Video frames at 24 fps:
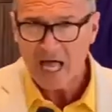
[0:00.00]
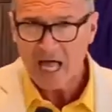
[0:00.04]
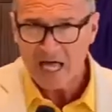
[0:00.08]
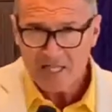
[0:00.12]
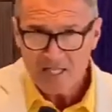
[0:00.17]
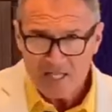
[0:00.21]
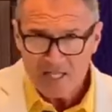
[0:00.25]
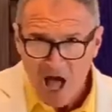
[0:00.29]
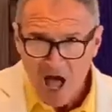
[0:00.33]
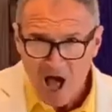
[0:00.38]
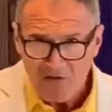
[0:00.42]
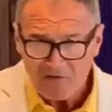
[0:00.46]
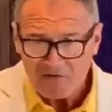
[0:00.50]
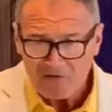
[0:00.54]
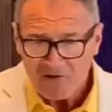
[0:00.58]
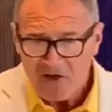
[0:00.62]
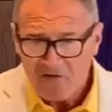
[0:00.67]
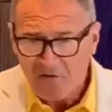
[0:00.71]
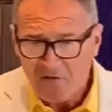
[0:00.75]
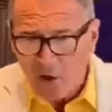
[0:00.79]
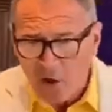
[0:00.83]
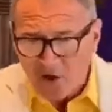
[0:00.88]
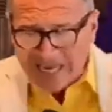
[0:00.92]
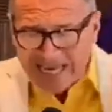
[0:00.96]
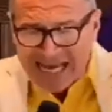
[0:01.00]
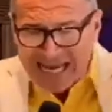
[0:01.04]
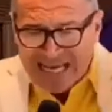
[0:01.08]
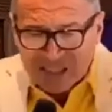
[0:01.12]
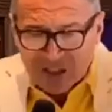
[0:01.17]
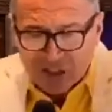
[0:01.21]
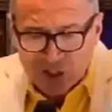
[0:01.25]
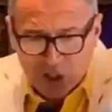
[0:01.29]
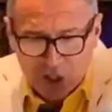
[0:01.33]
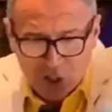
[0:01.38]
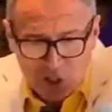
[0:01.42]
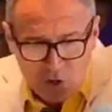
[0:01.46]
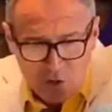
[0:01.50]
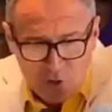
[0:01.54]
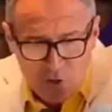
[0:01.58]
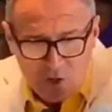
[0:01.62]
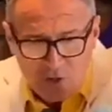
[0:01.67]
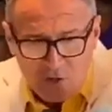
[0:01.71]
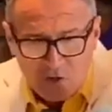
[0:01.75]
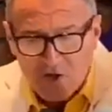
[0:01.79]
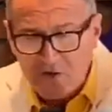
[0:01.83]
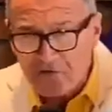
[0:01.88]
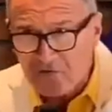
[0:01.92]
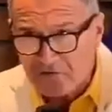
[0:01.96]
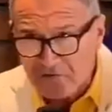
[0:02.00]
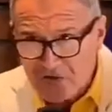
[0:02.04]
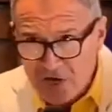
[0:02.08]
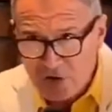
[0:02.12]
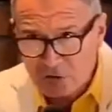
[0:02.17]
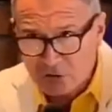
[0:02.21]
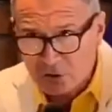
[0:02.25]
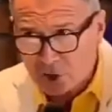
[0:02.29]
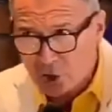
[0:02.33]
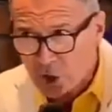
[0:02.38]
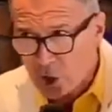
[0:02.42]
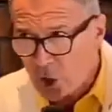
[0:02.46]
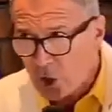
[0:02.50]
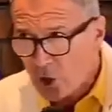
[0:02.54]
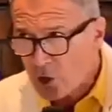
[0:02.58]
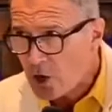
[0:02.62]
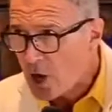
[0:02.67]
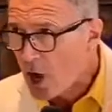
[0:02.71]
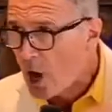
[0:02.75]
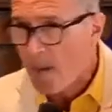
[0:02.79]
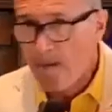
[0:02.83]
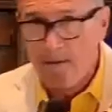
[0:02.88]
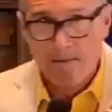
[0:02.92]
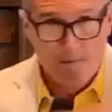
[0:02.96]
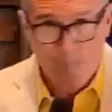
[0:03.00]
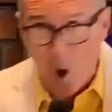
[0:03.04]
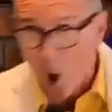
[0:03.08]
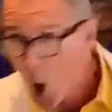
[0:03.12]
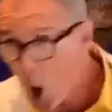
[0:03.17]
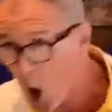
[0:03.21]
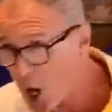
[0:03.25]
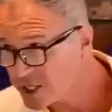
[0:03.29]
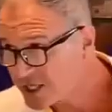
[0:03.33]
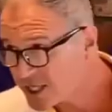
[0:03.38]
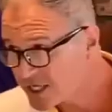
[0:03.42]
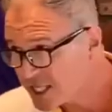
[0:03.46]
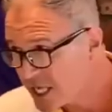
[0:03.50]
enough for into the future, more than